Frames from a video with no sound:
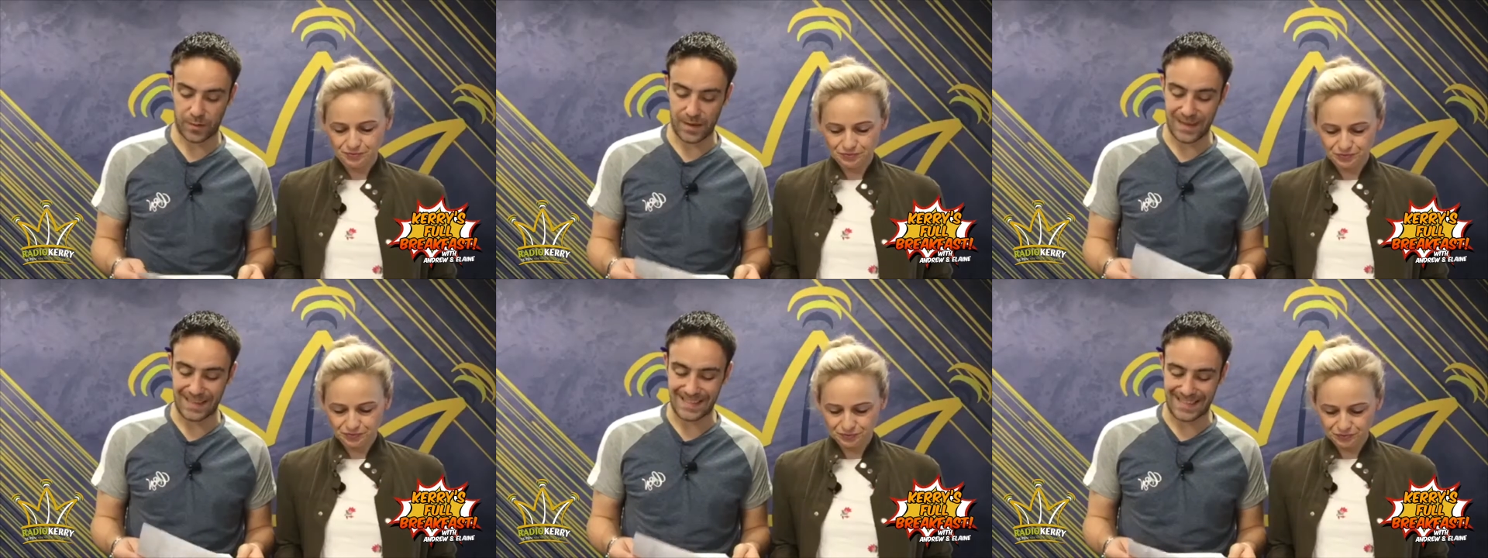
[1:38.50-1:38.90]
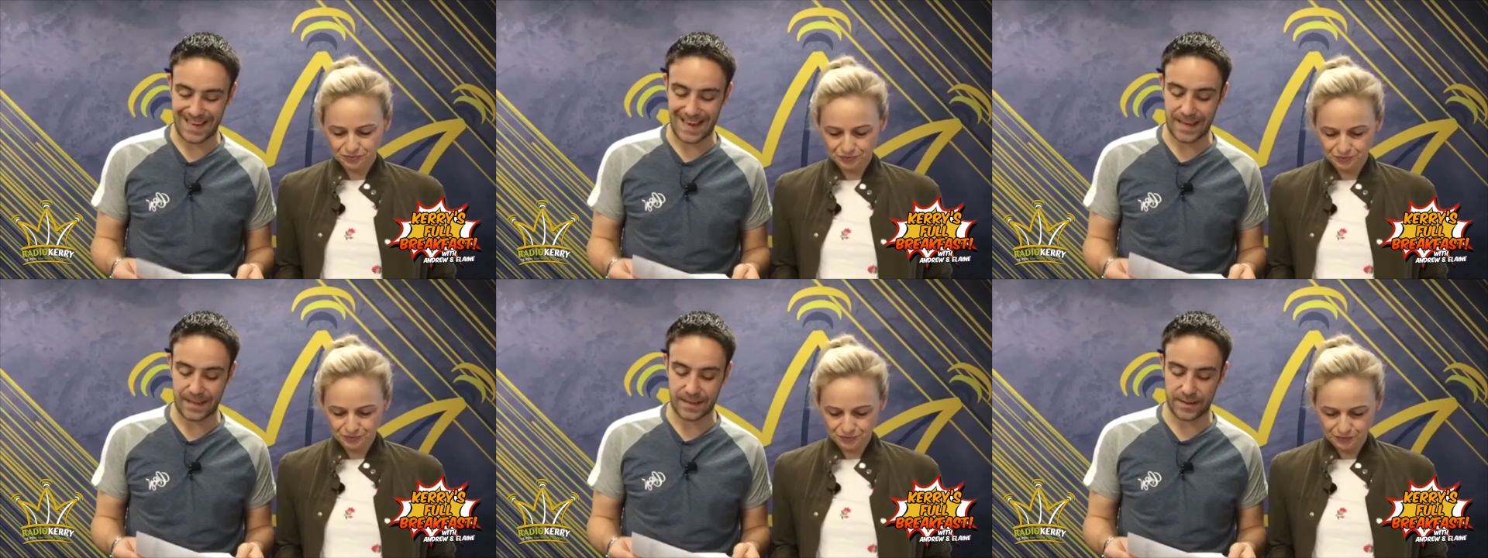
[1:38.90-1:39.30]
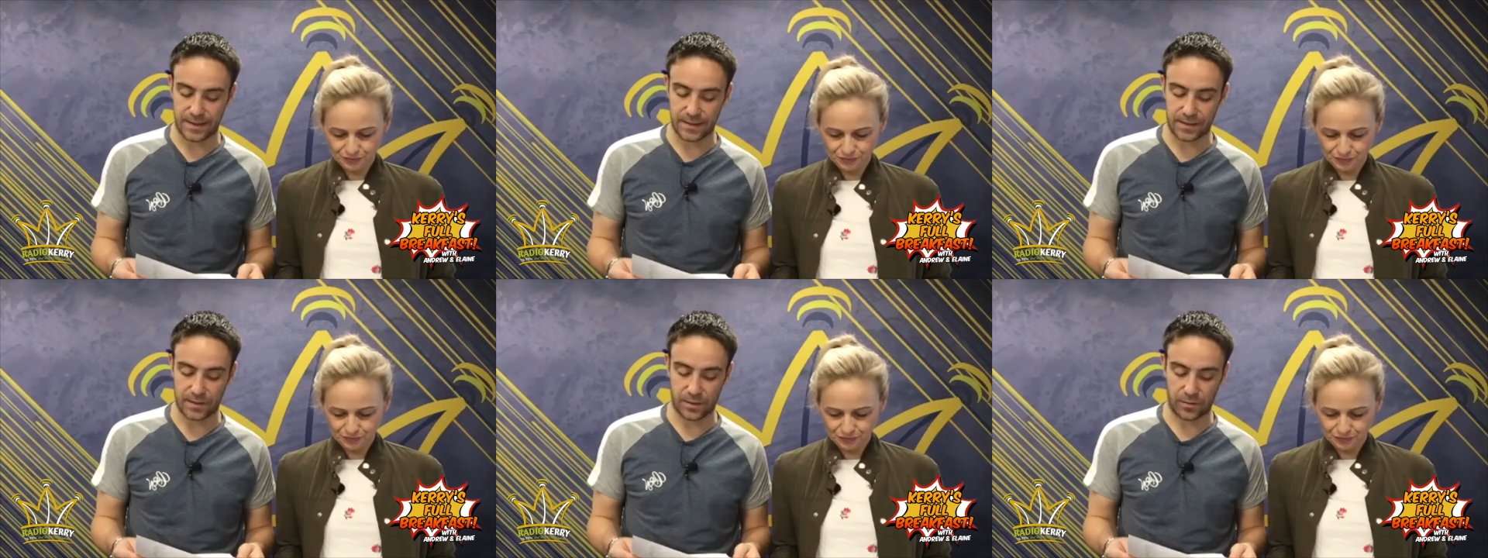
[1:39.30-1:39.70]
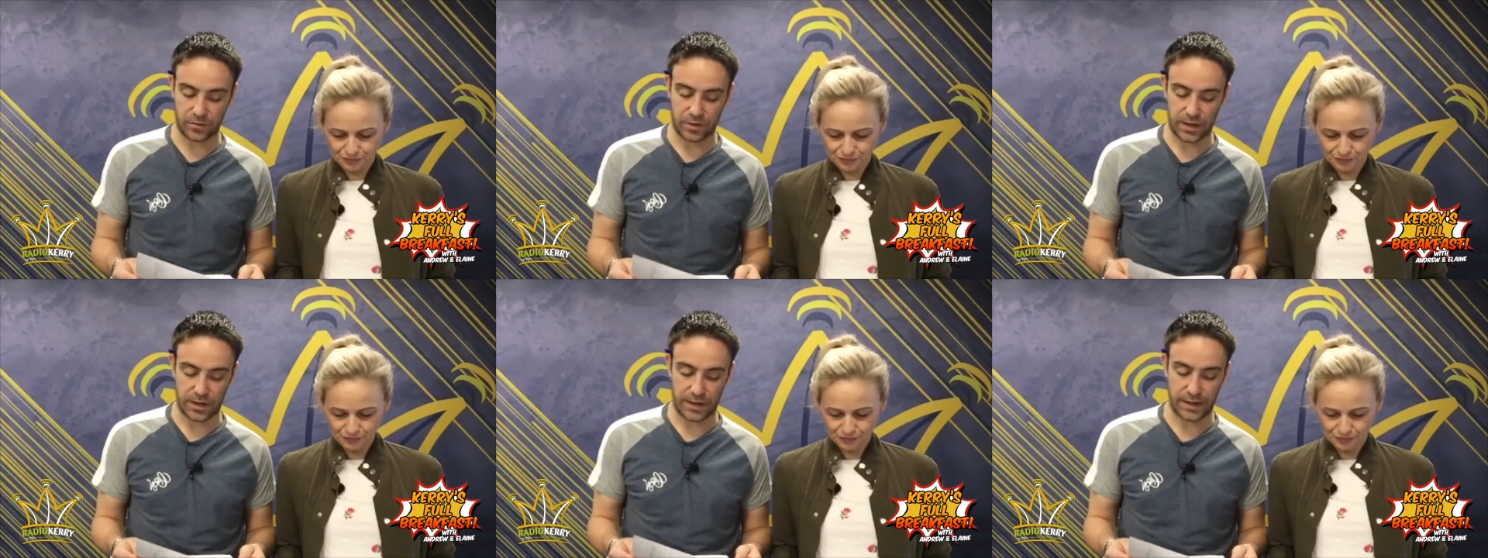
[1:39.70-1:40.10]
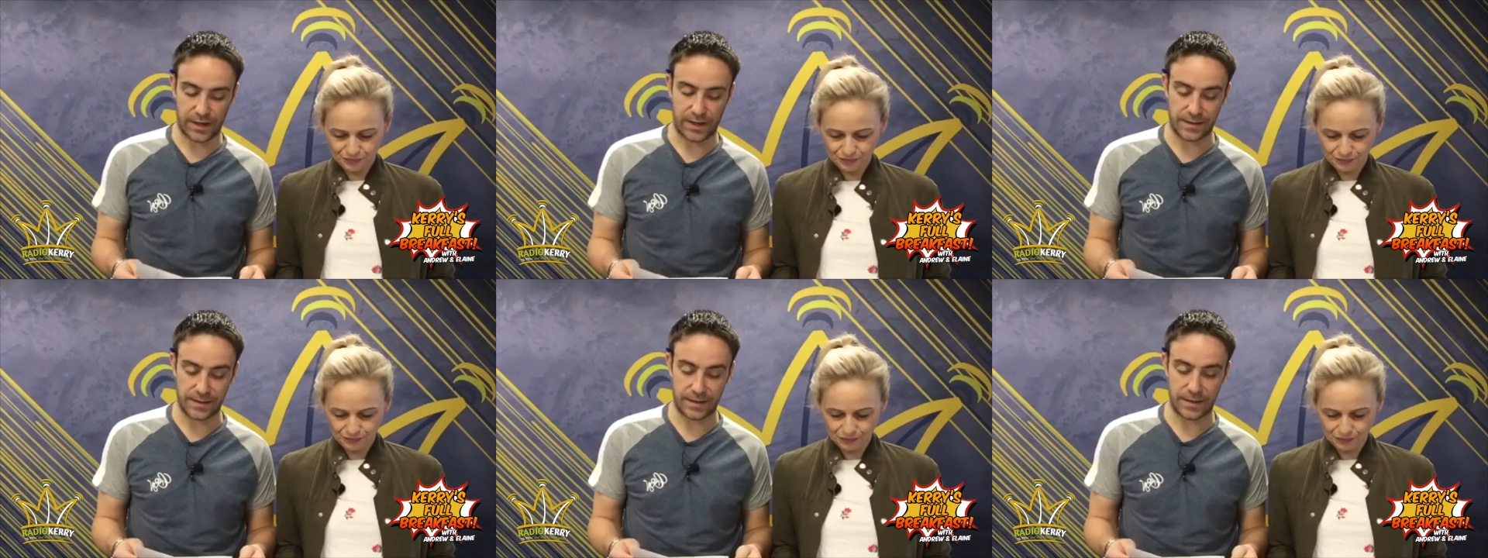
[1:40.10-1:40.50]
Speaker 1: B's dad says, You've jailed an
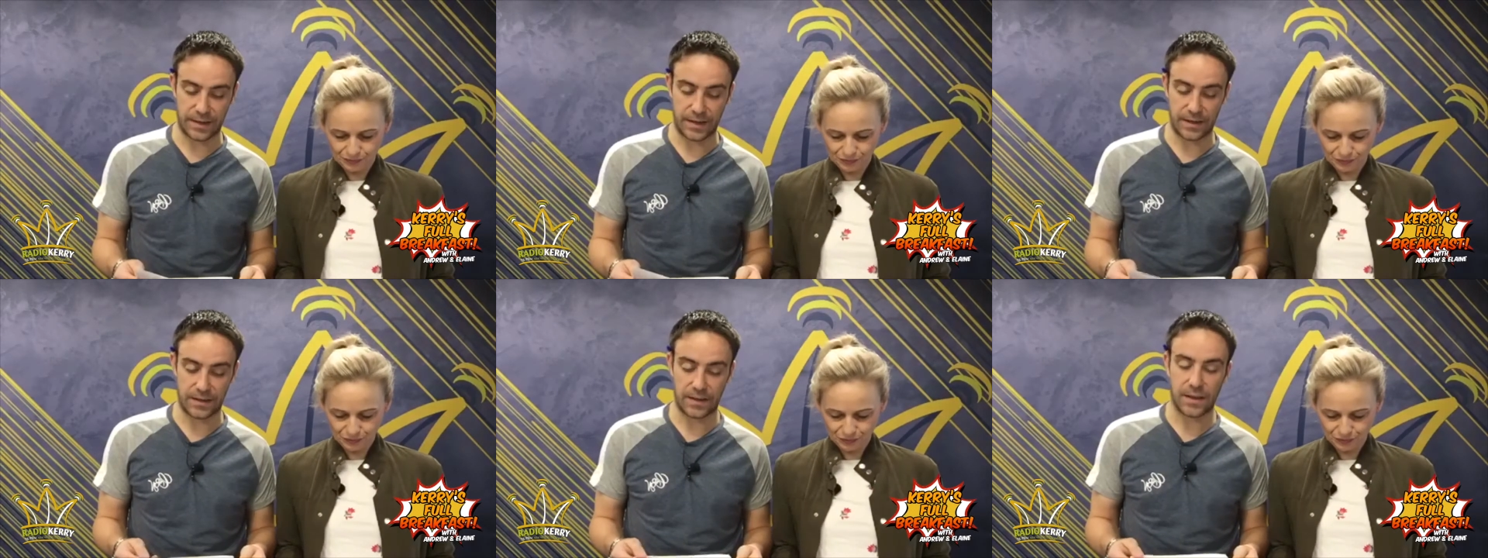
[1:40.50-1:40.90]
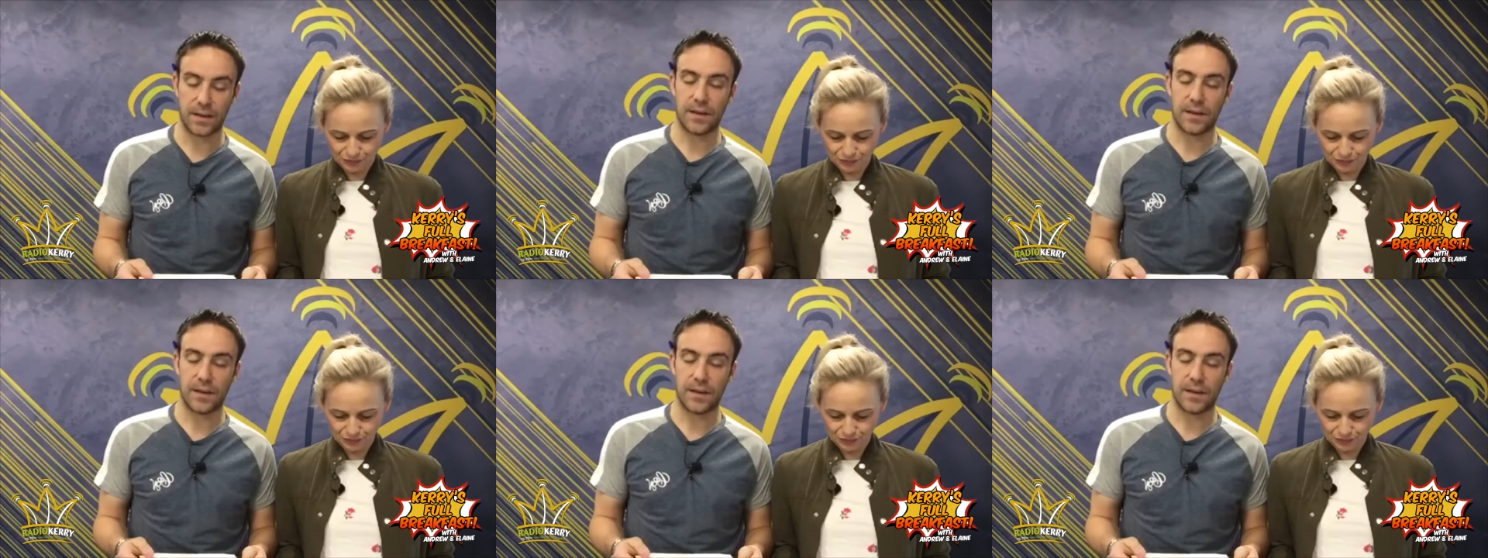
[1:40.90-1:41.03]
innocent kid.